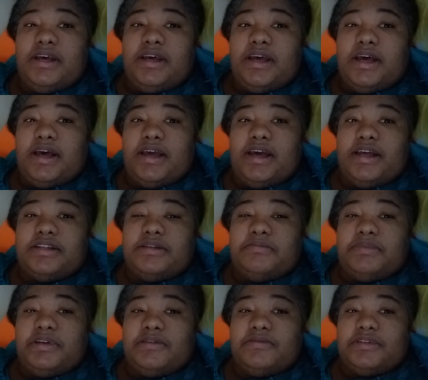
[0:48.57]
I had to
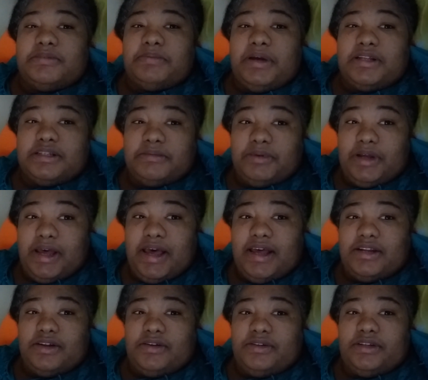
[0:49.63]
be a responsible
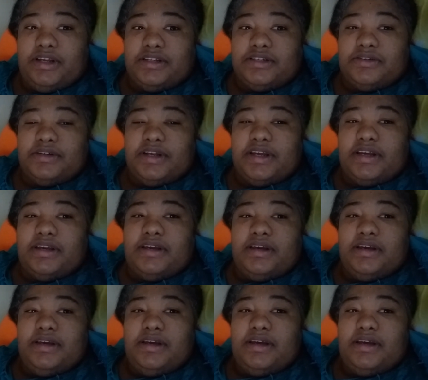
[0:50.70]
adult yesterday